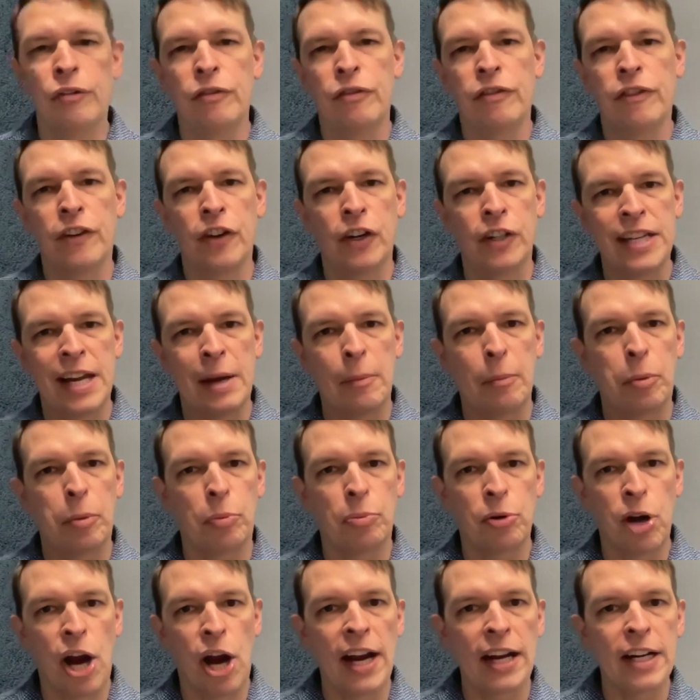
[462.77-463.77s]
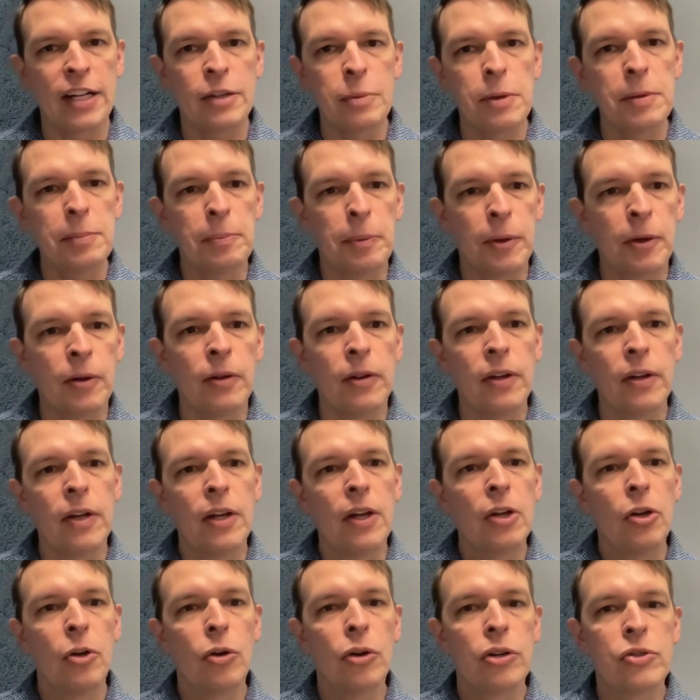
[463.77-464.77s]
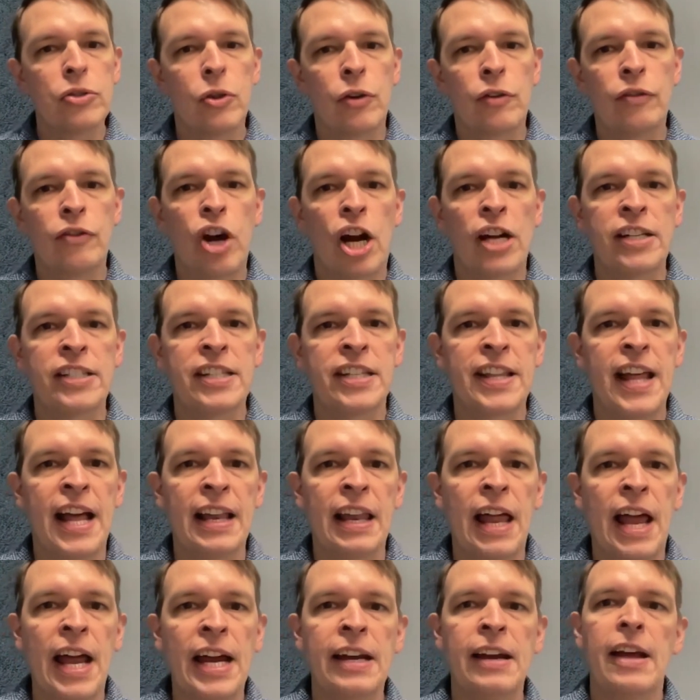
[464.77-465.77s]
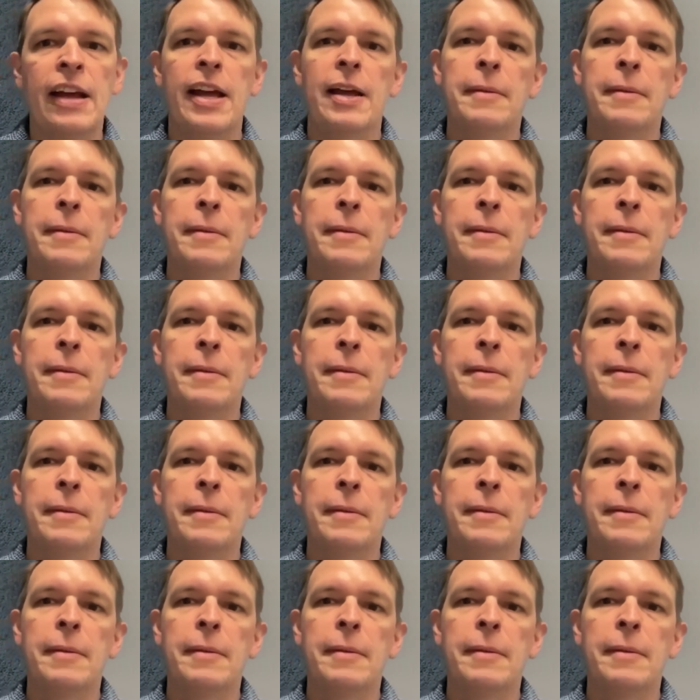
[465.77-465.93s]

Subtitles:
for example, product people who are sort of crossing that line.